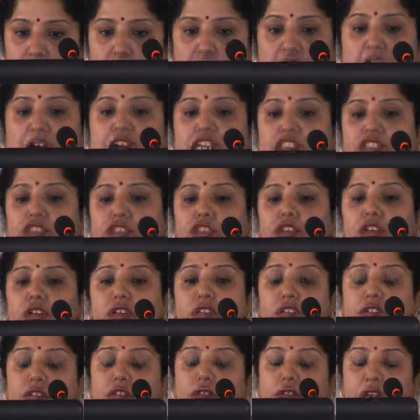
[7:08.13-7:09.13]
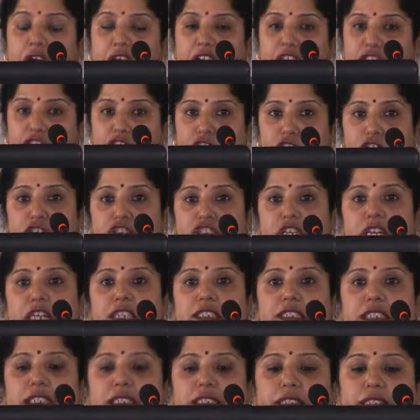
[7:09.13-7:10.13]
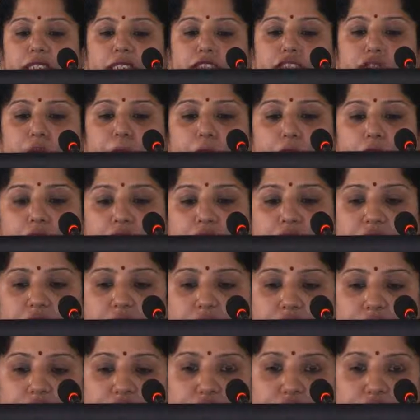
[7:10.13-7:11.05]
Carcinogenesis is the process.